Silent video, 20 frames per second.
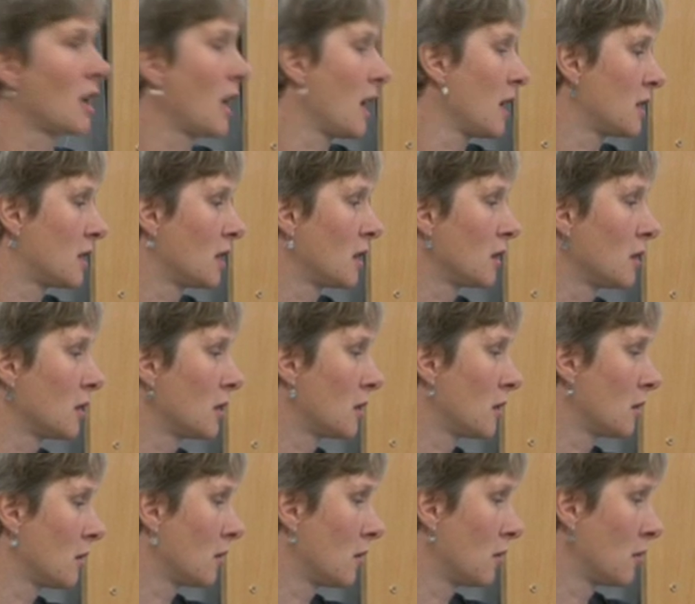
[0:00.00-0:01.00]
assets.
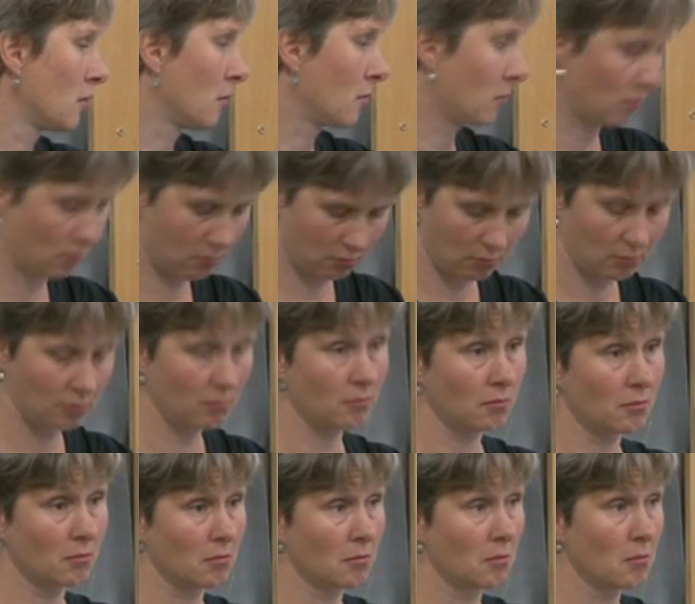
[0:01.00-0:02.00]

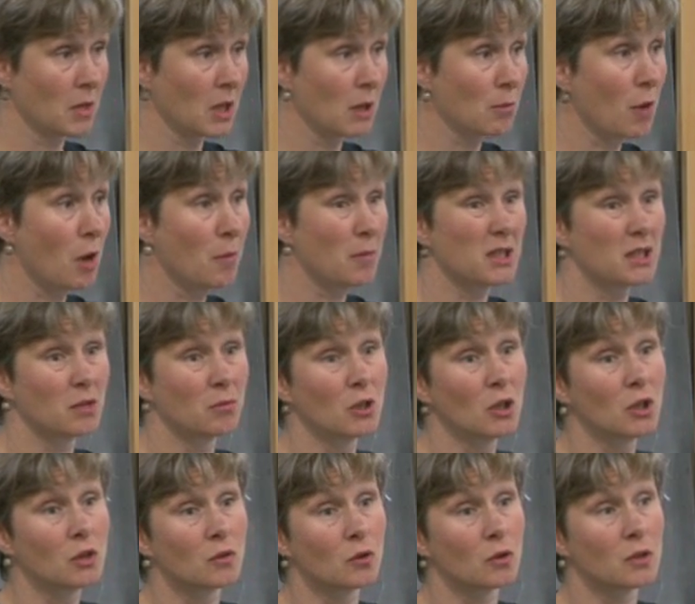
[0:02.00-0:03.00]
There might be some
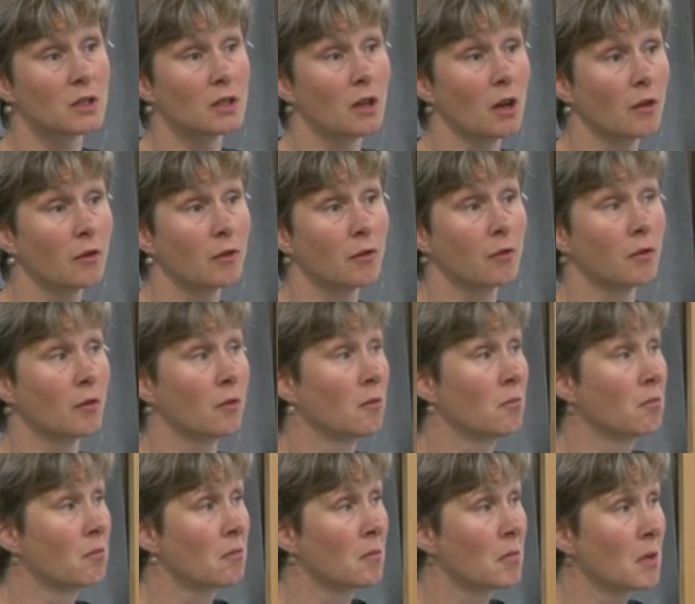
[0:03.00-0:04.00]
useful stuff.
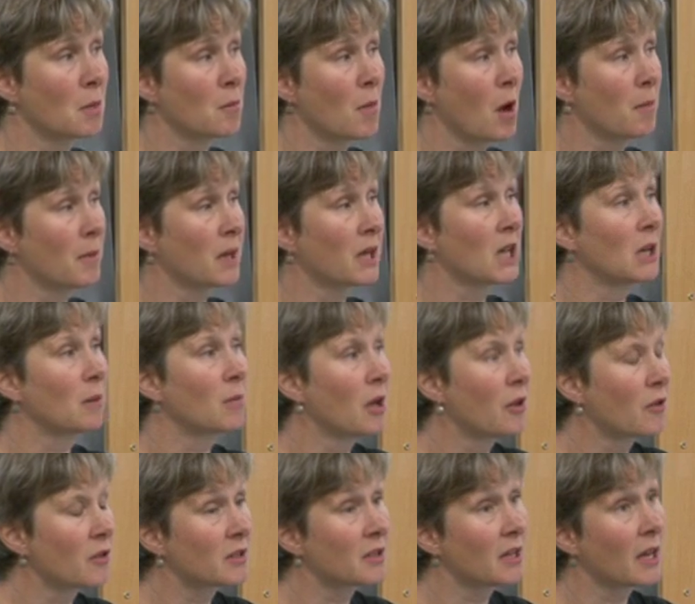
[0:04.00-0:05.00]
There might be an email
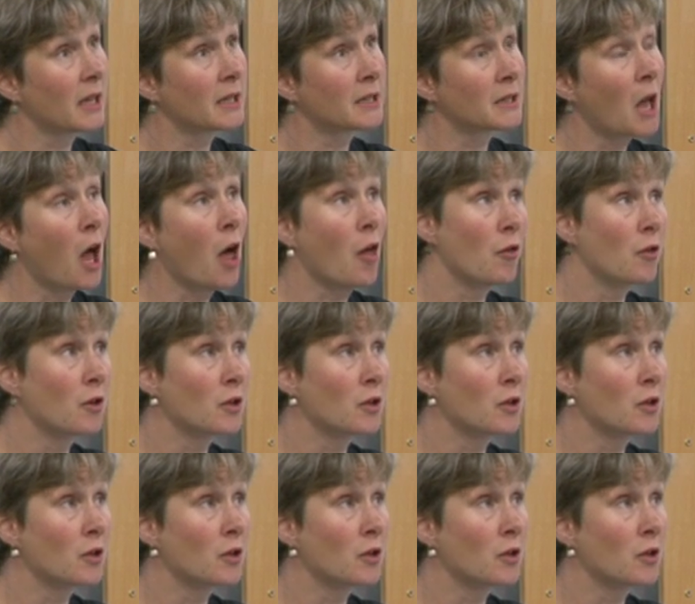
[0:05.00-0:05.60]
that says, the